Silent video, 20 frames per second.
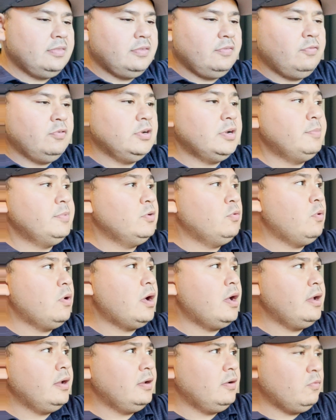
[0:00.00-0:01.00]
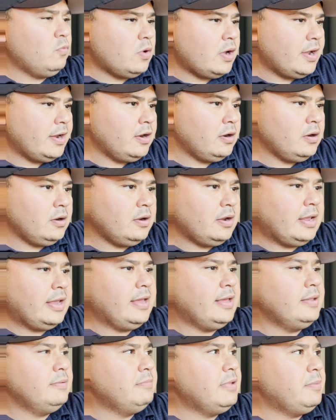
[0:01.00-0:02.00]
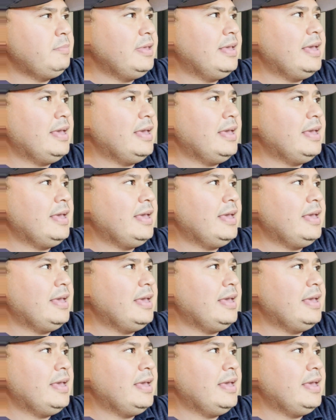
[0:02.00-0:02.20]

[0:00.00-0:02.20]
of what I'm gonna wire and maybe a